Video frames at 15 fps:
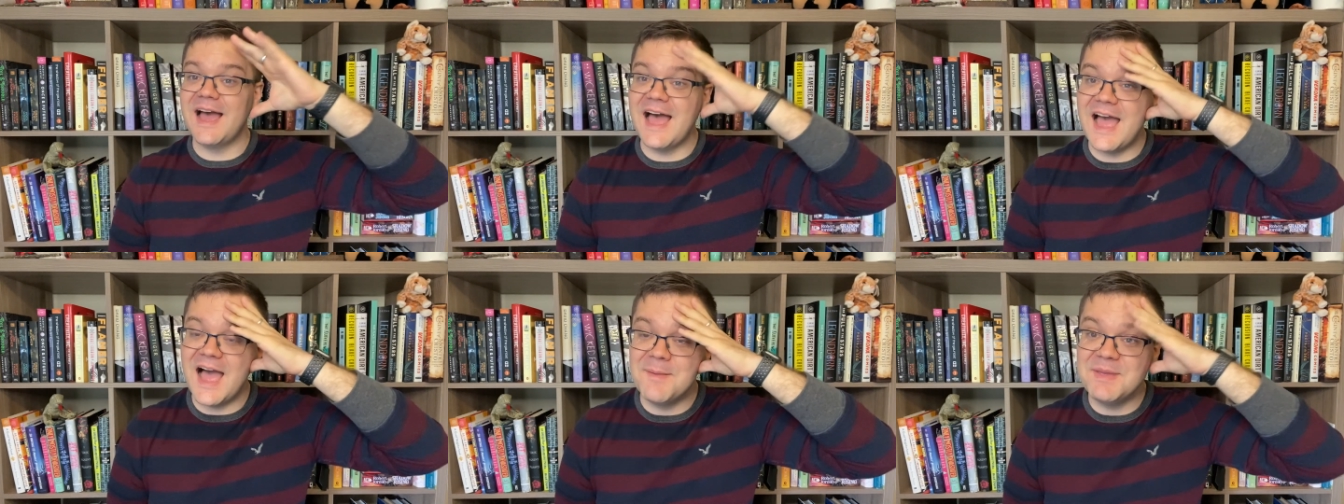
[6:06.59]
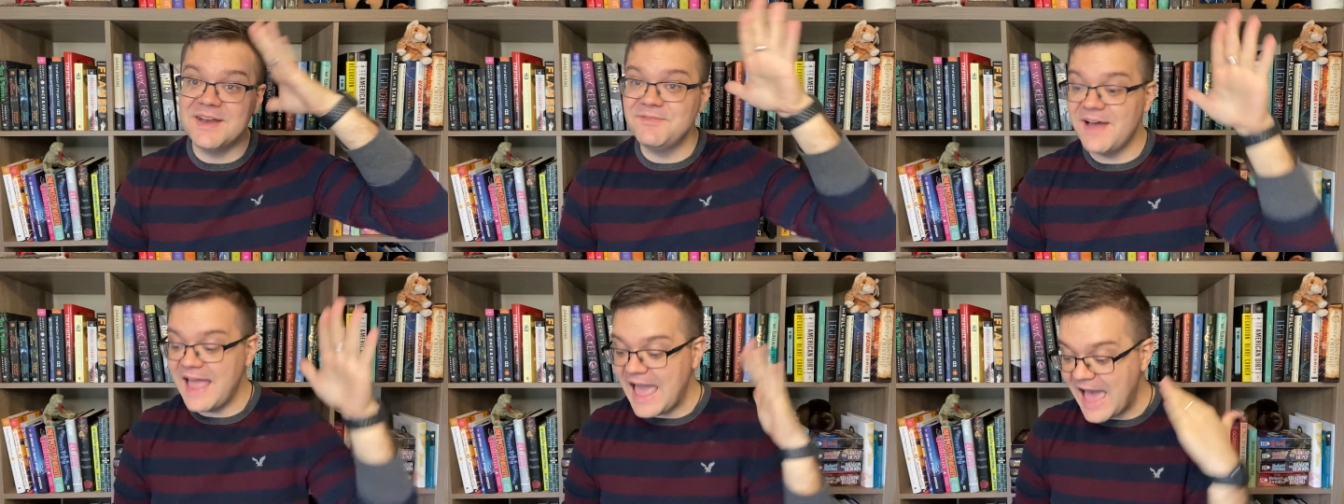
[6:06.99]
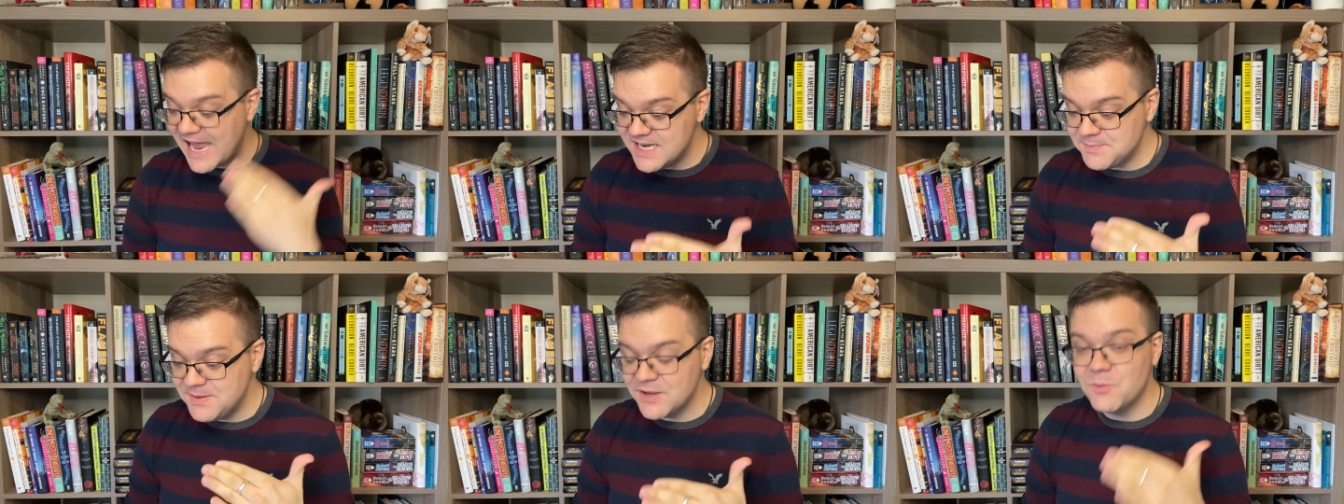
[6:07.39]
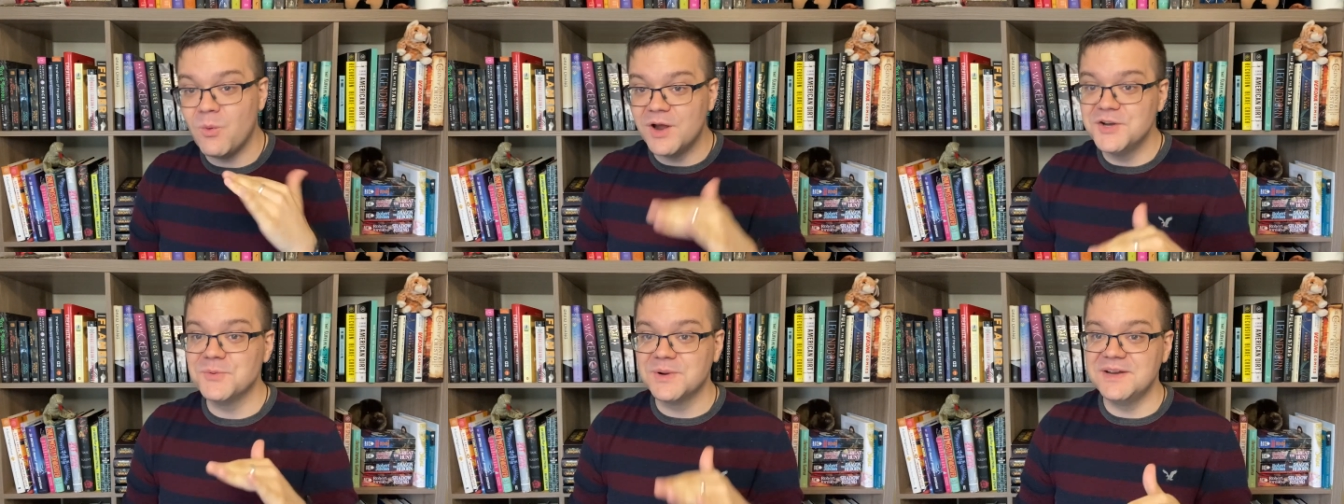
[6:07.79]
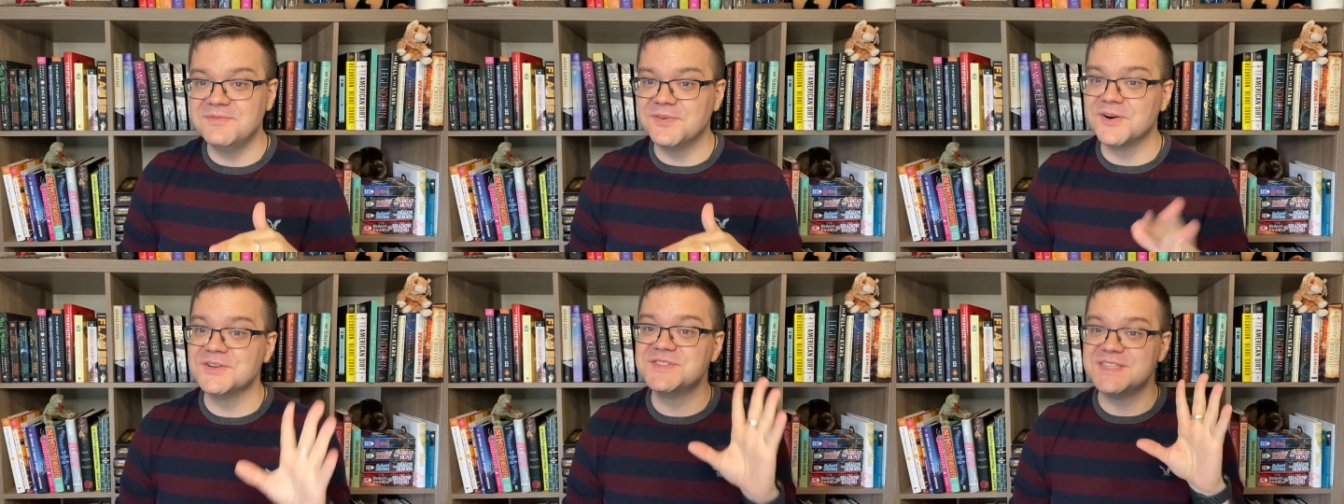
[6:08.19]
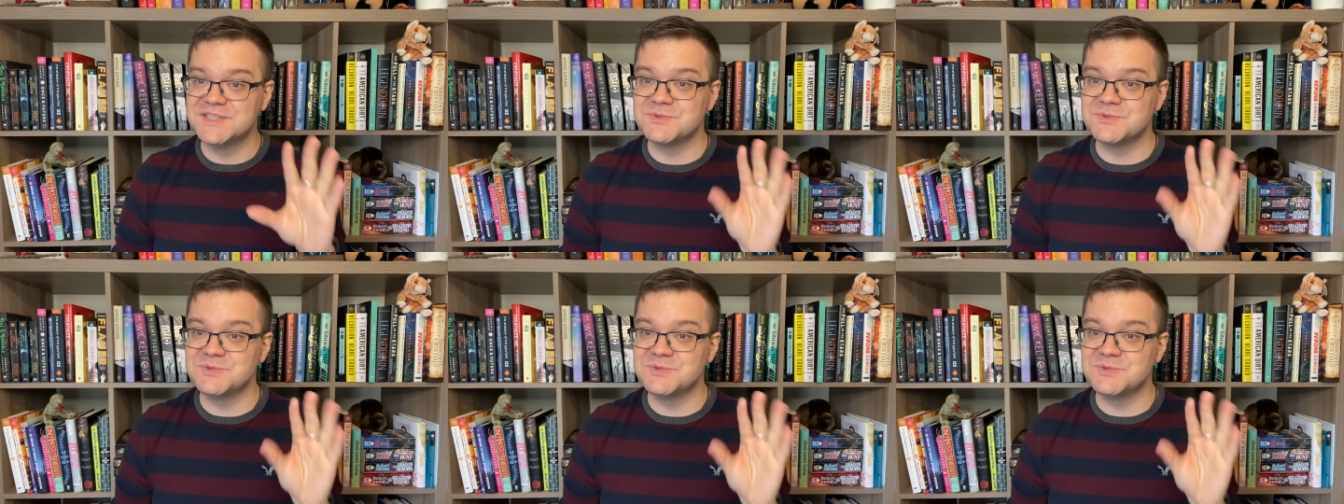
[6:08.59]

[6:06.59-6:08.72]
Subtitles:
I mean, if I had to pick one to read first,